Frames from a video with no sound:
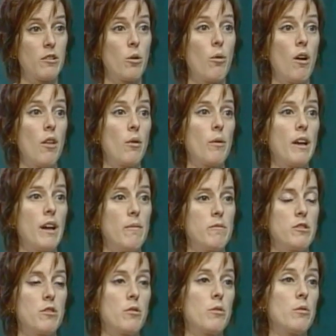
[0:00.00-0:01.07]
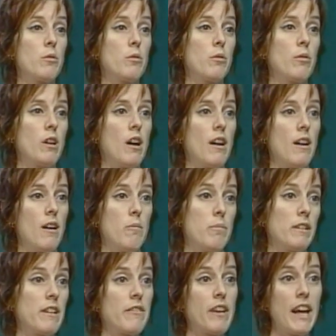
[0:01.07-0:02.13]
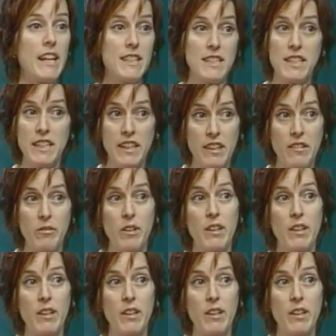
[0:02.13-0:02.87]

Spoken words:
go all the way up to, I believe, 18.